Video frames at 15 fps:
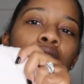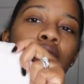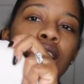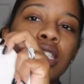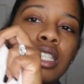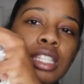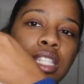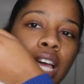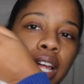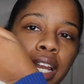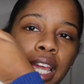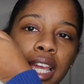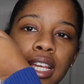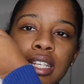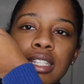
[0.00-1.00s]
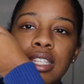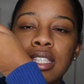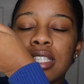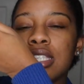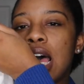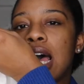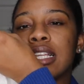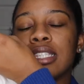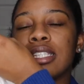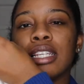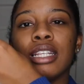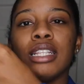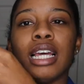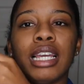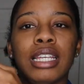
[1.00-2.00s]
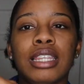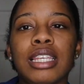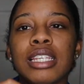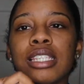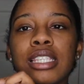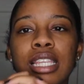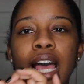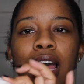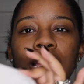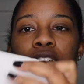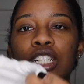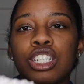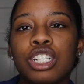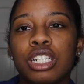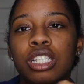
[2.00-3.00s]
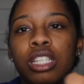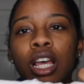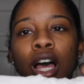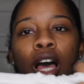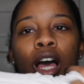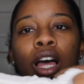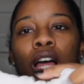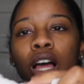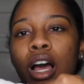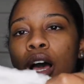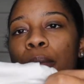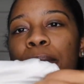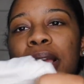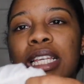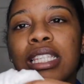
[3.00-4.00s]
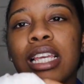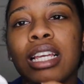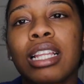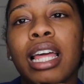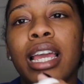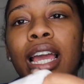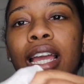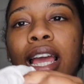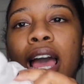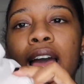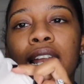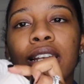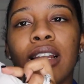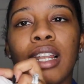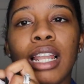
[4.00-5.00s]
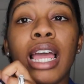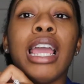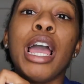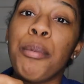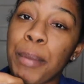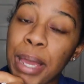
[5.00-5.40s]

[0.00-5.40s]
a stunning set. Like, this set is just amazing. Like I mentioned, you